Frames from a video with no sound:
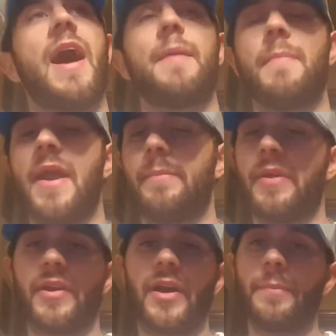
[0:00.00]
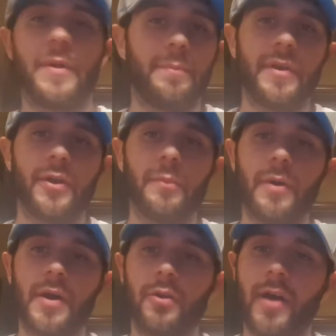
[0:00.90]
I may pick up a bigger
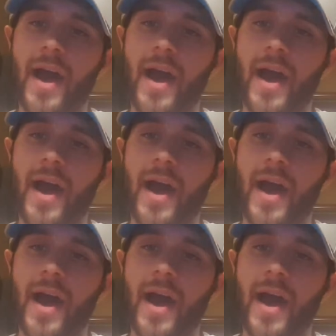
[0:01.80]
bottle.